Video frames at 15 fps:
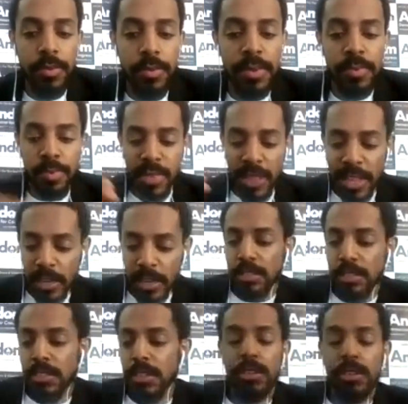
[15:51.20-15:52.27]
They
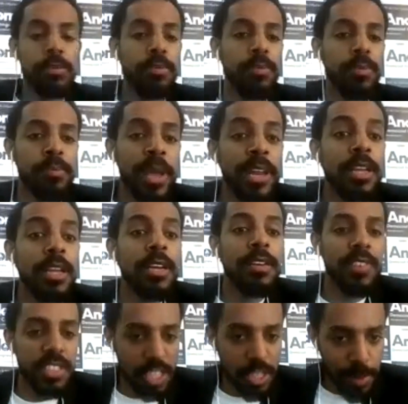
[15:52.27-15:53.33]
consider many of
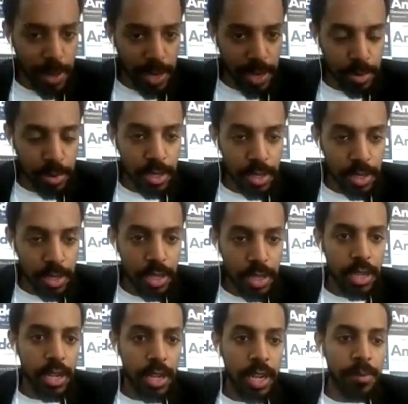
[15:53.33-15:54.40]
us expendable.
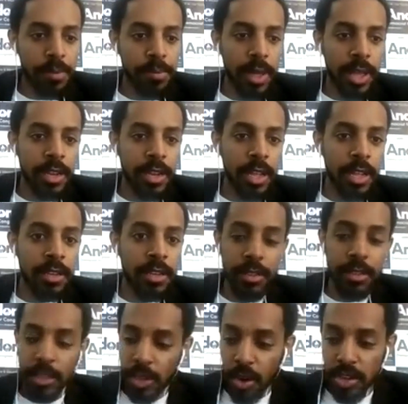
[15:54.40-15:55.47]
And
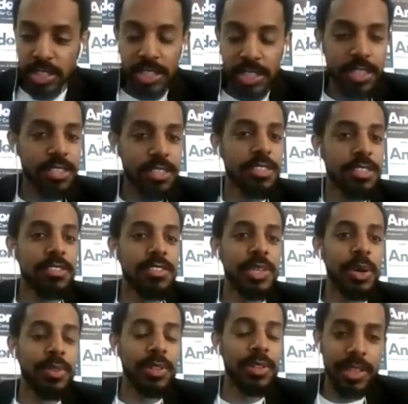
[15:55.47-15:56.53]
largely this is,
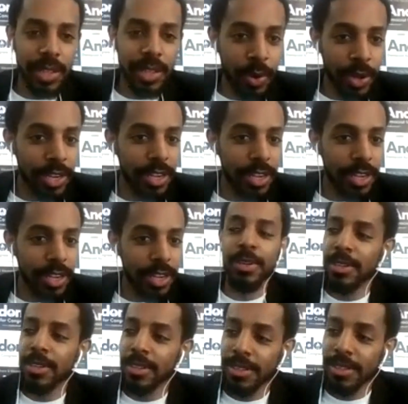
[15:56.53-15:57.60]
low income
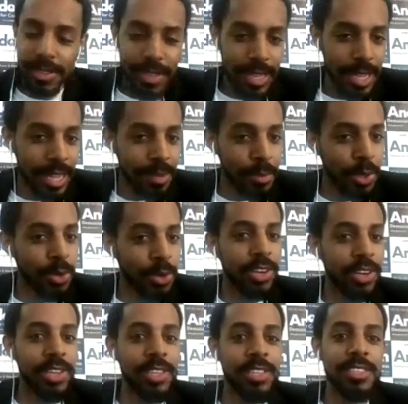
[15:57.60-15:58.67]
people,
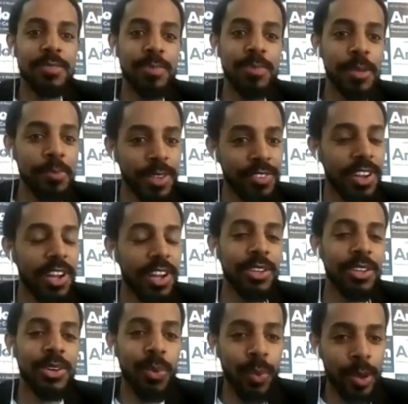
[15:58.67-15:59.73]
immigrants, people of
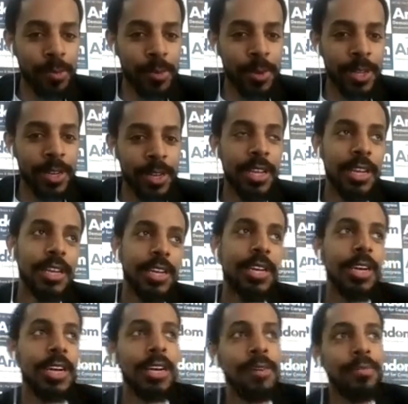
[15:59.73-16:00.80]
color, women,
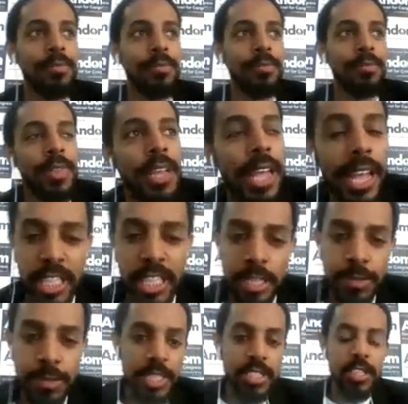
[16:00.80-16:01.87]

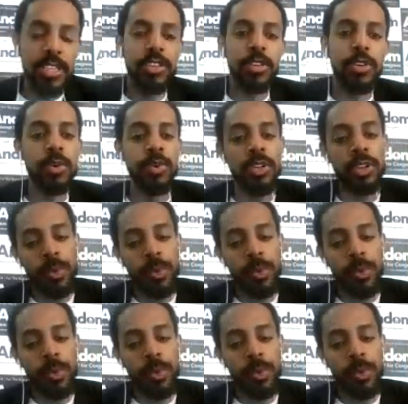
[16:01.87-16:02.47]
LGBTQ. We